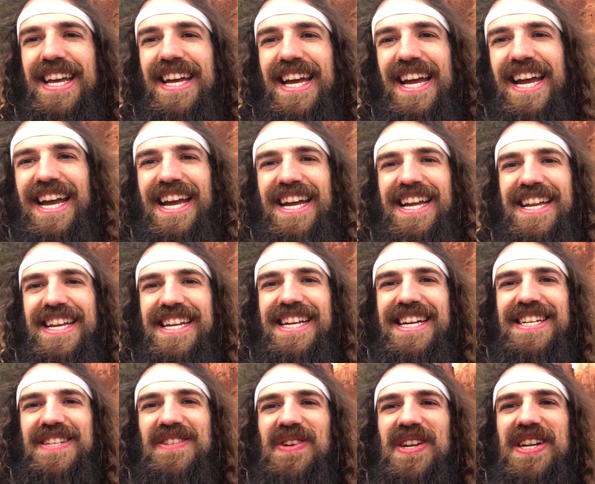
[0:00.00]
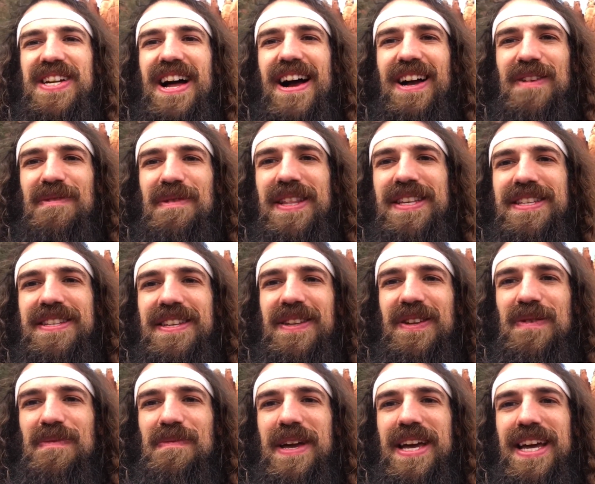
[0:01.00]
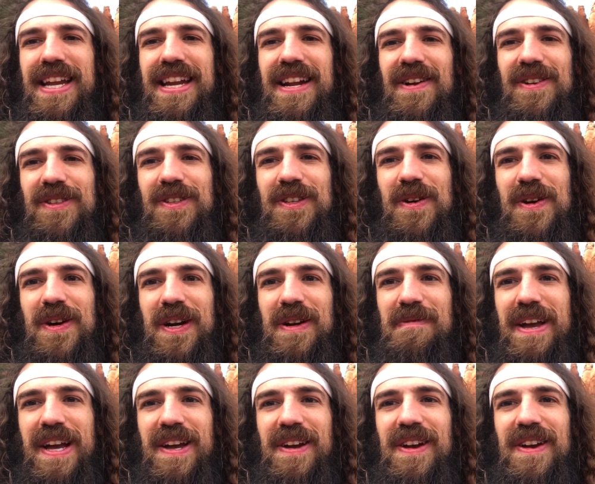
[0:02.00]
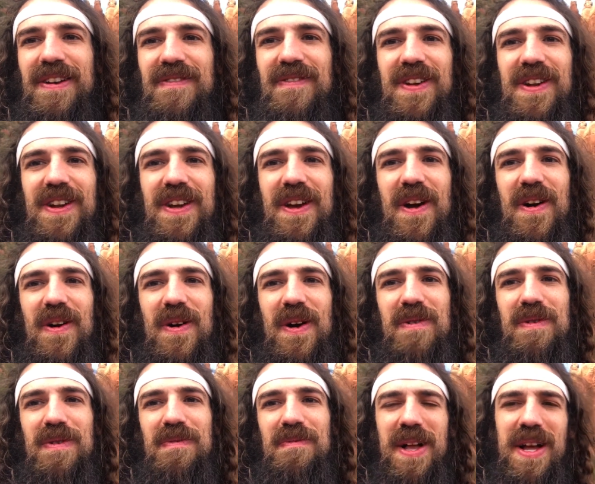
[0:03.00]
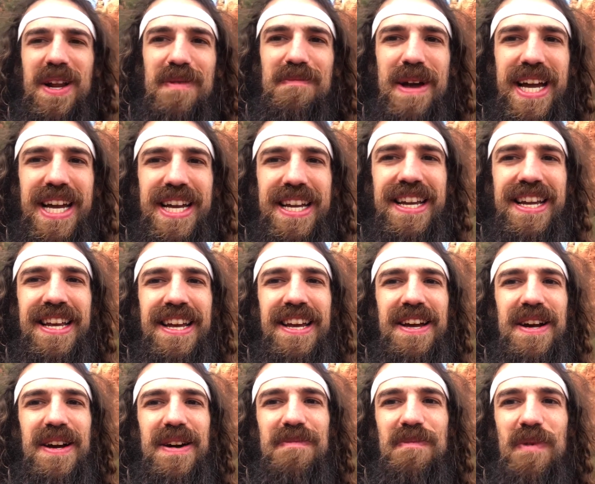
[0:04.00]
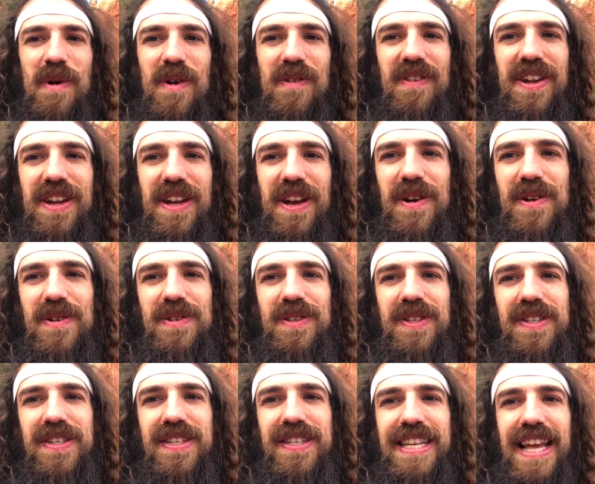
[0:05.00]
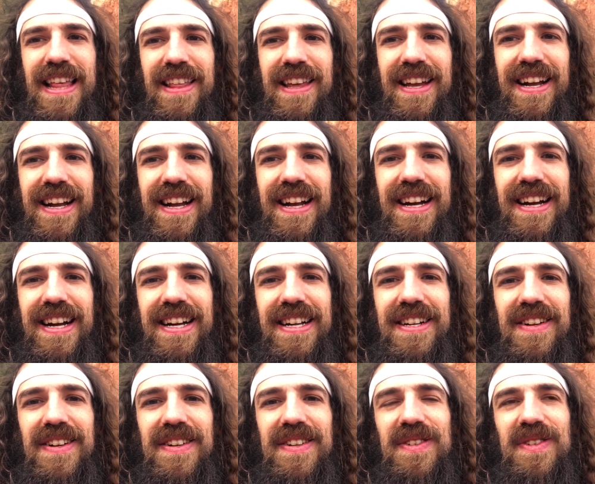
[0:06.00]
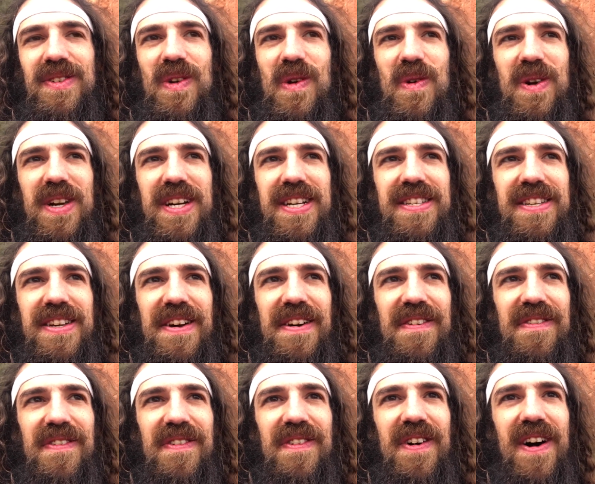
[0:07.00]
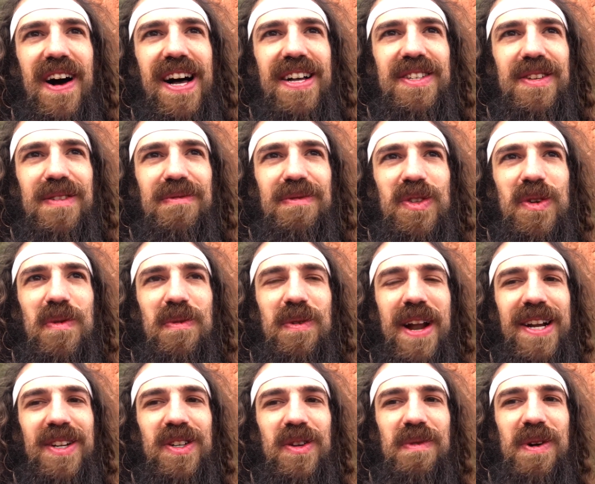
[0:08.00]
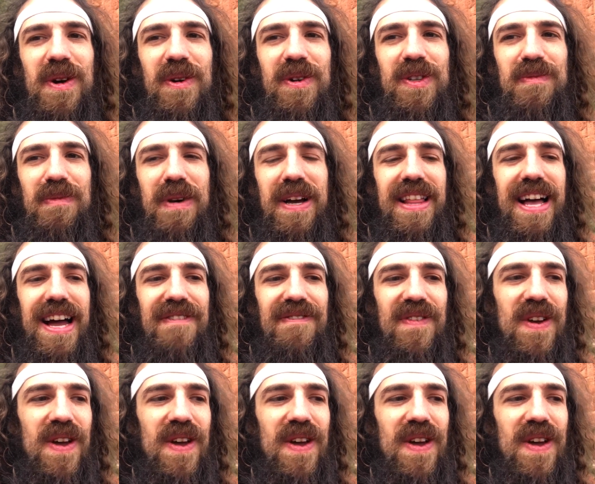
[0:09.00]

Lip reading: And I just want to document this a little bit, and also I could make a video. I've been planning on making more videos telling stories of awesome supernatural miracles in my life.